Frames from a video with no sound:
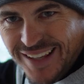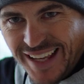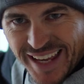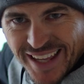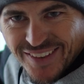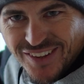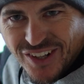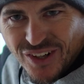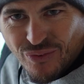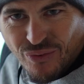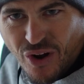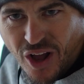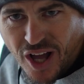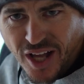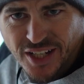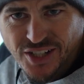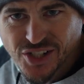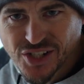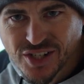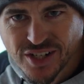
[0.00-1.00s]
in the
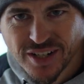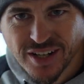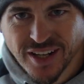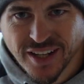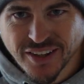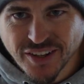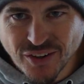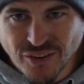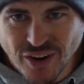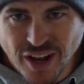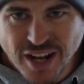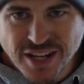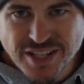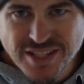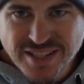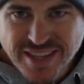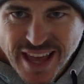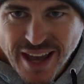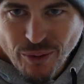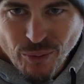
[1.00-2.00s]
garage. Garage
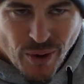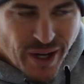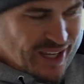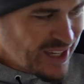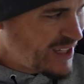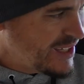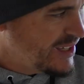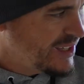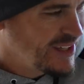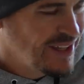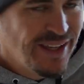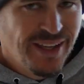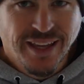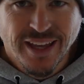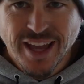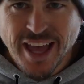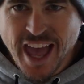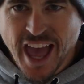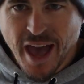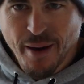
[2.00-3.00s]
is that way,
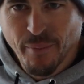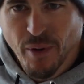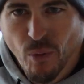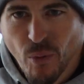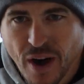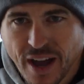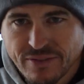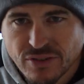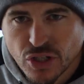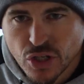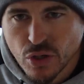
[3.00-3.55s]
and my wife's